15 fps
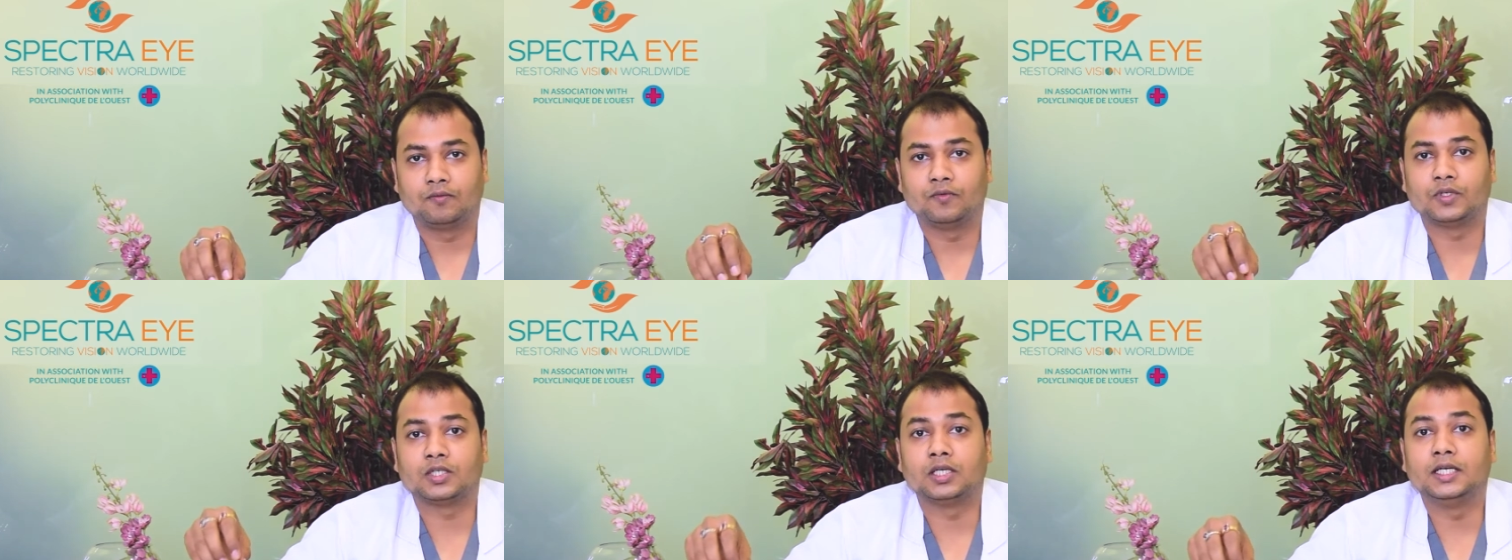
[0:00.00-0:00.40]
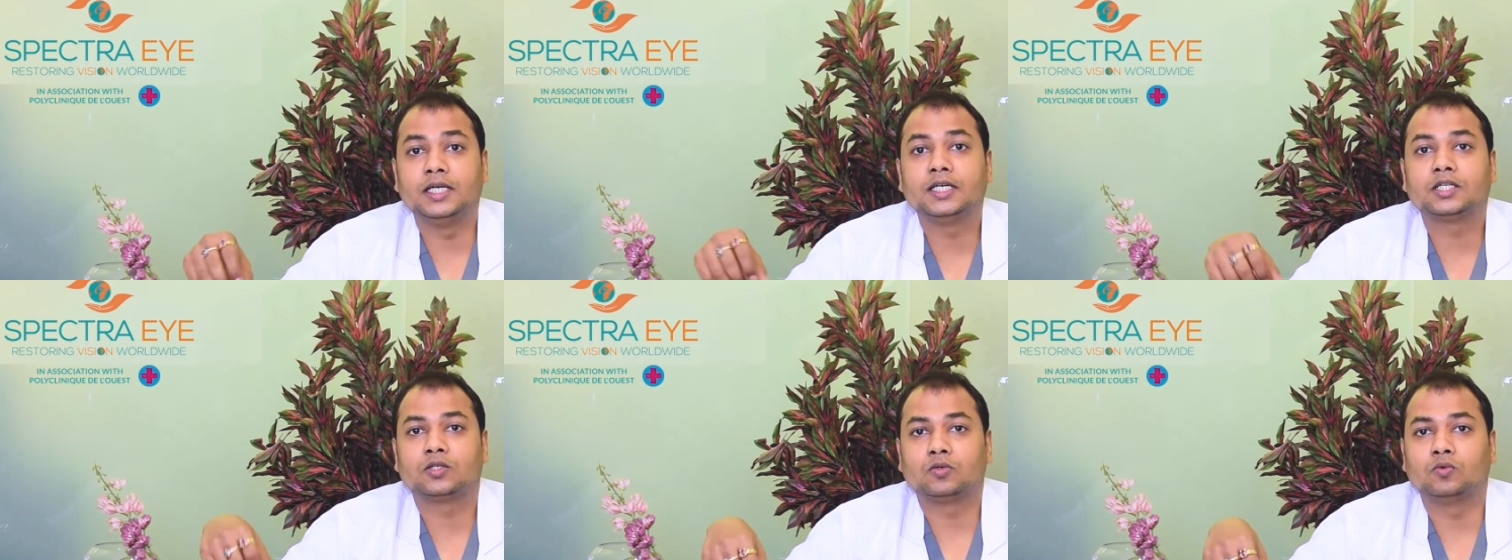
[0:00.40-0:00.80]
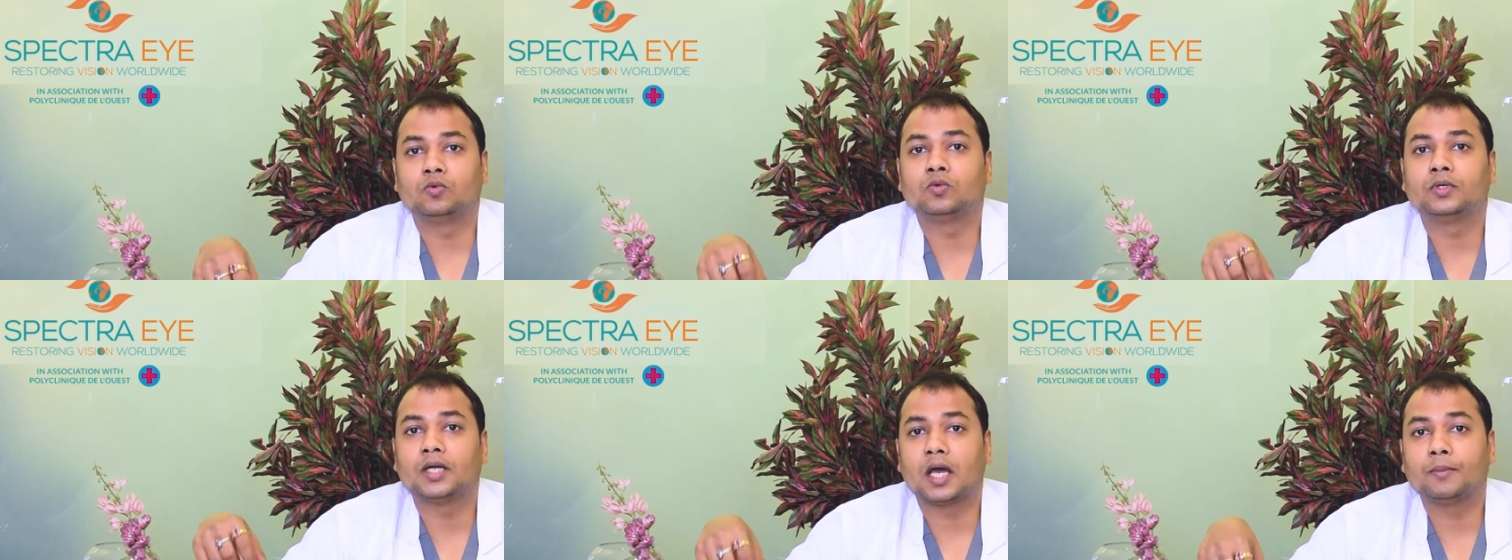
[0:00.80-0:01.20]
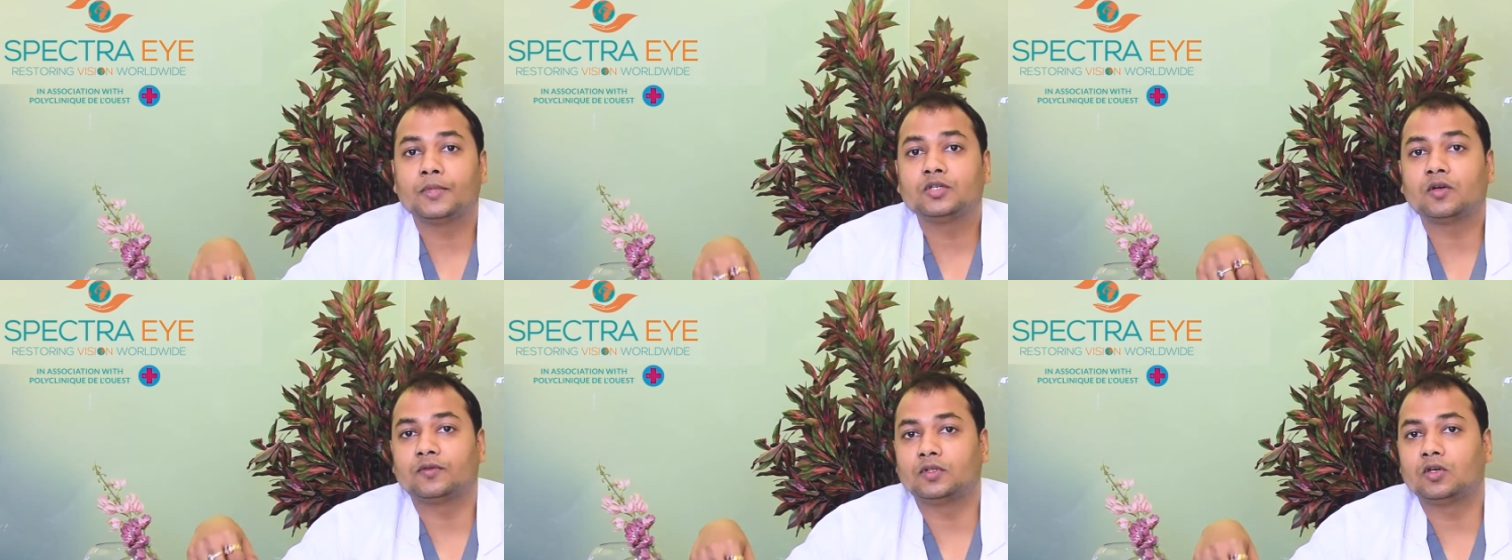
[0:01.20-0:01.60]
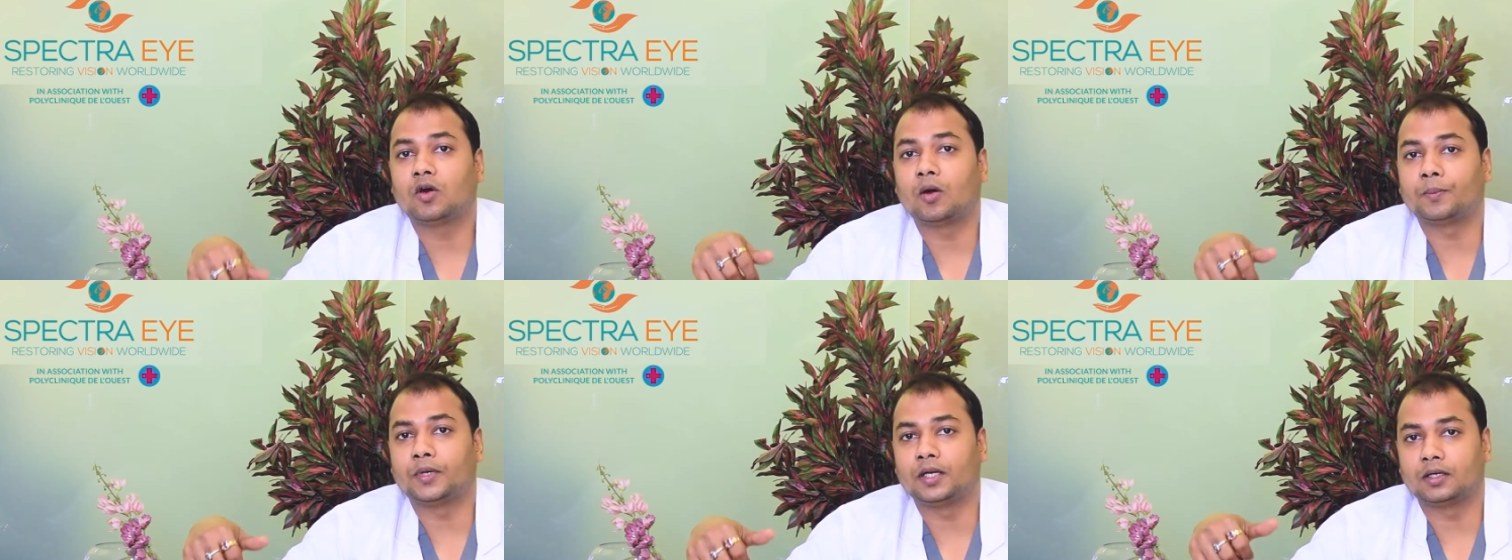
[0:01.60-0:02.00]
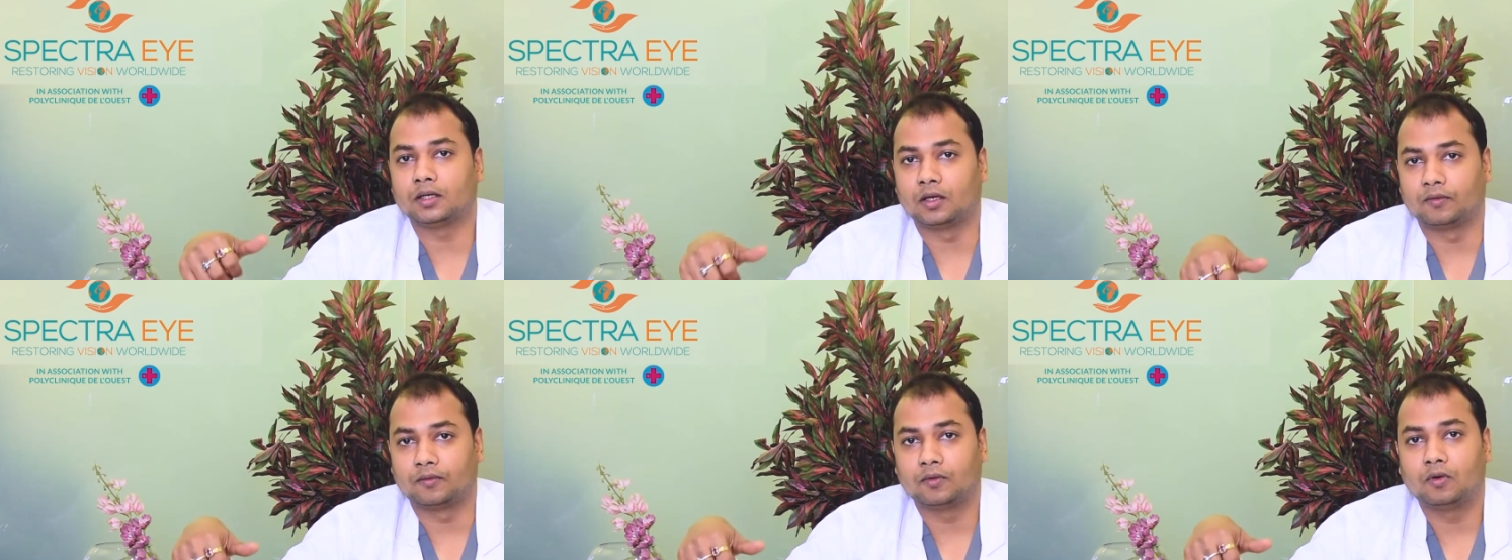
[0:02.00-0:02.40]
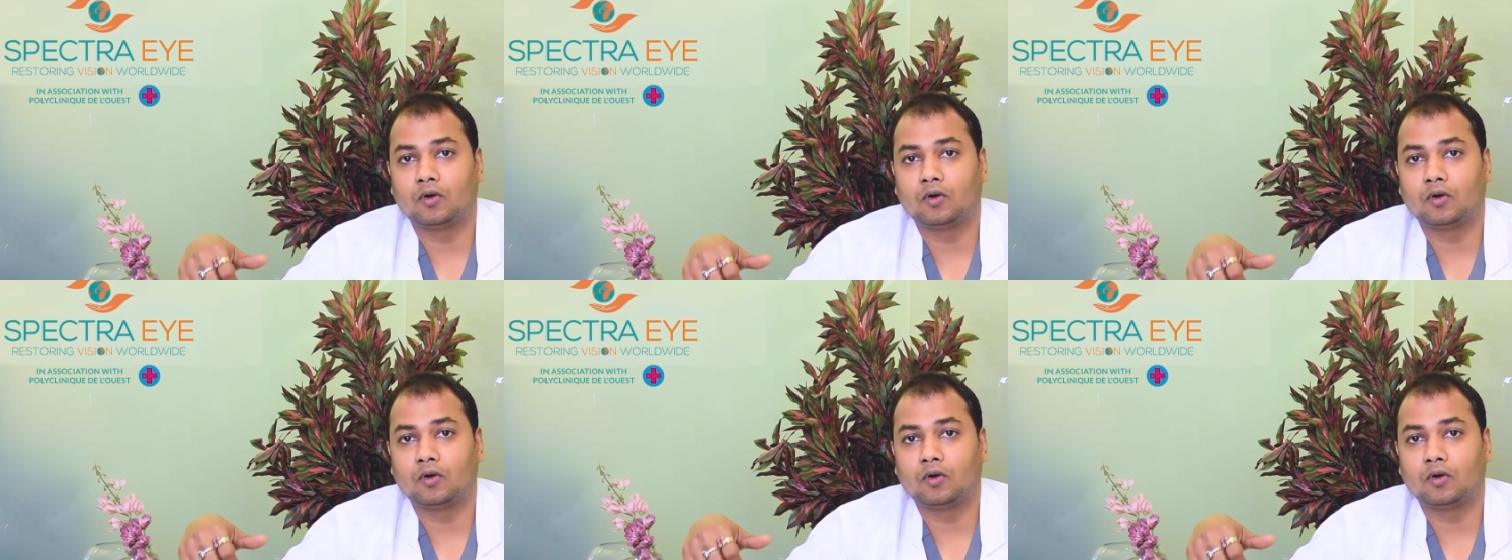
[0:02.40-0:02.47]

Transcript: which leads to damage of the optic nerve.